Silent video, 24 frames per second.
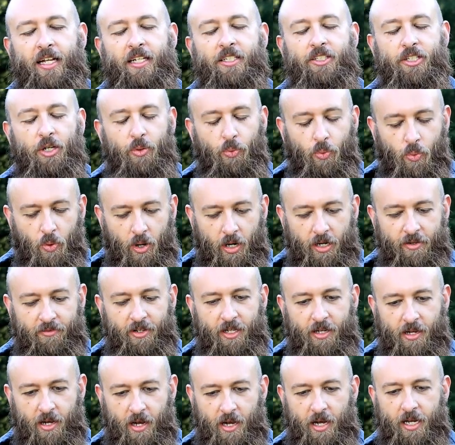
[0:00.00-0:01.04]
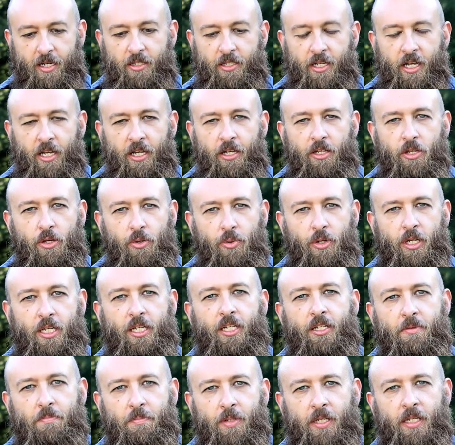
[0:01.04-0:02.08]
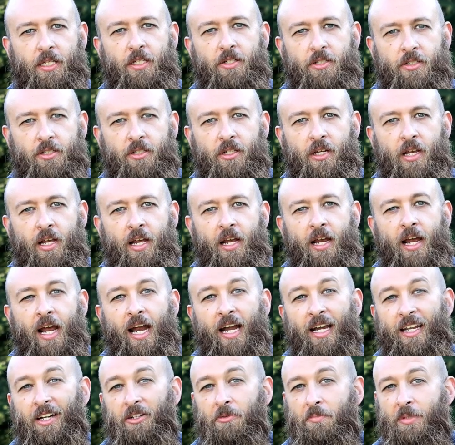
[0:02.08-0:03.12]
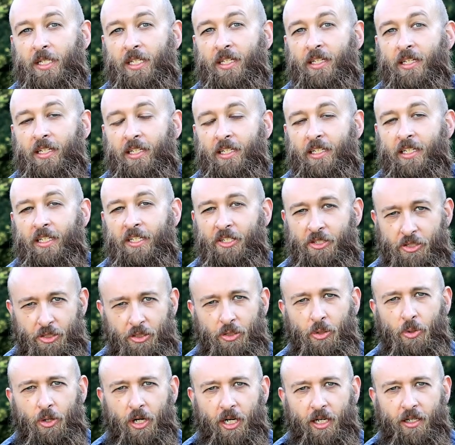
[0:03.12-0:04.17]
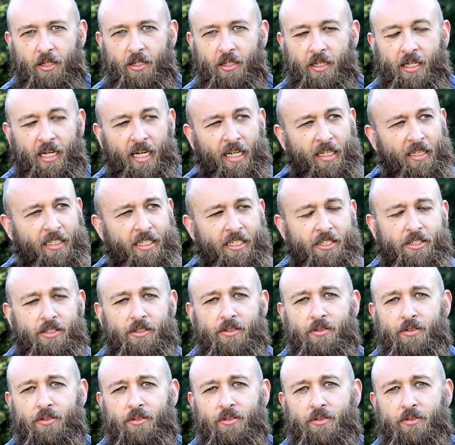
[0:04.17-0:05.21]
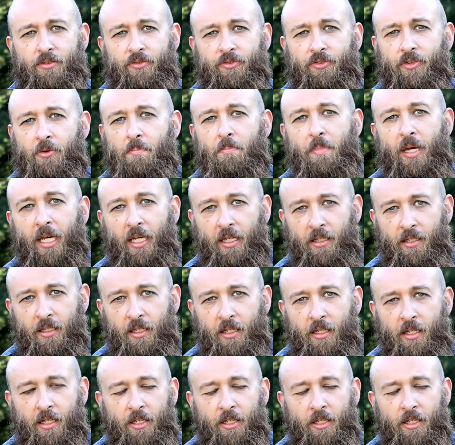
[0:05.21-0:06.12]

It's a one-of-a-kind, unique piece, and it'll be historic, at least for me.